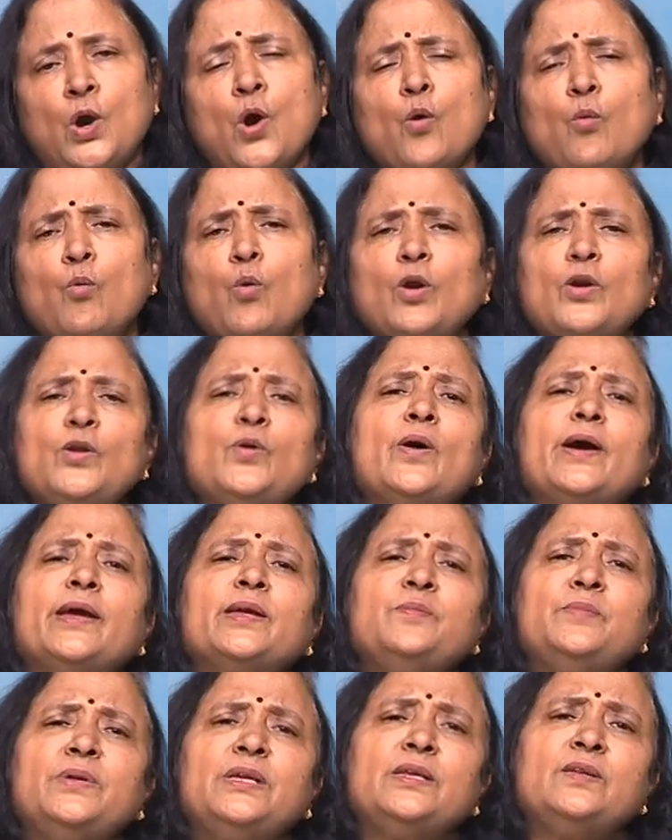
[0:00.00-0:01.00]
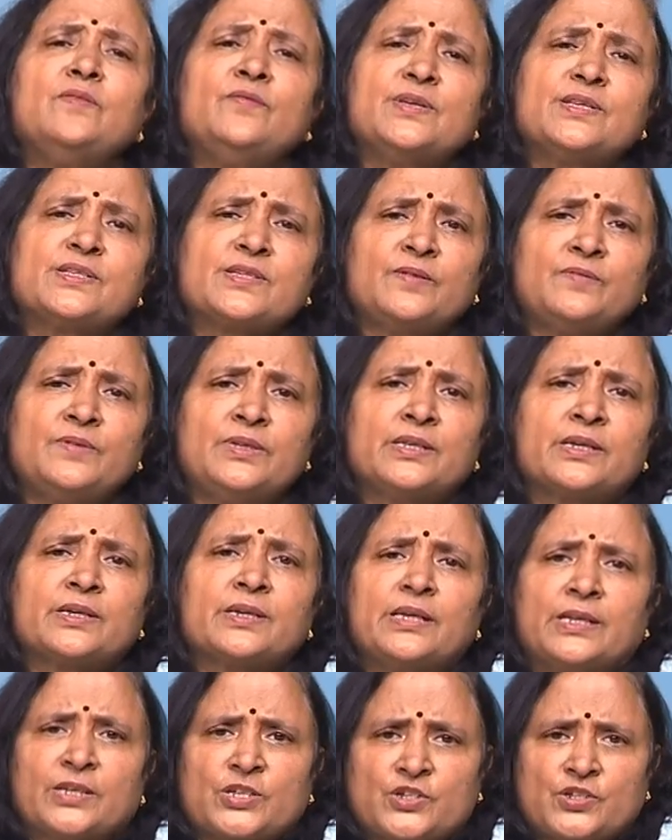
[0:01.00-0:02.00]
What do I mean vis-a-vis the
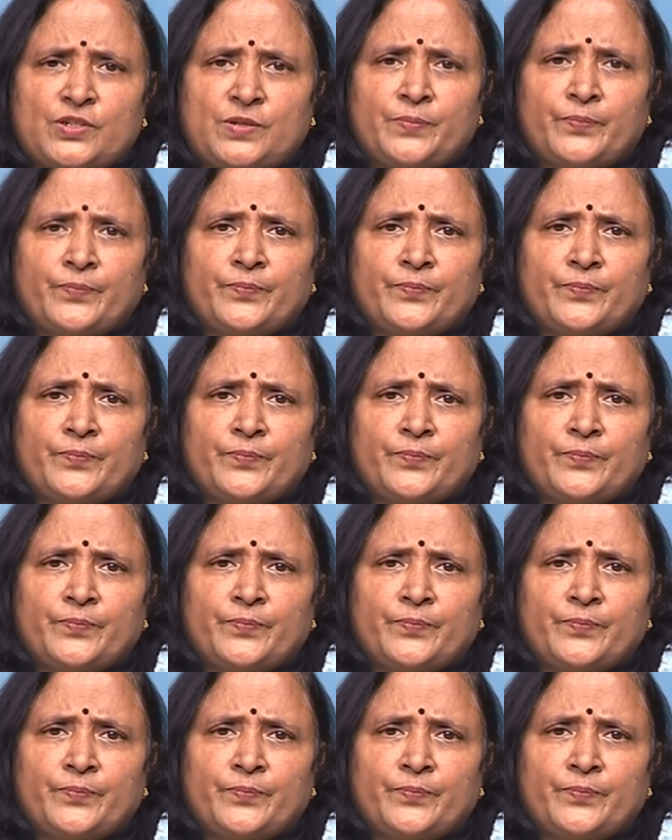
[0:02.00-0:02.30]
collection?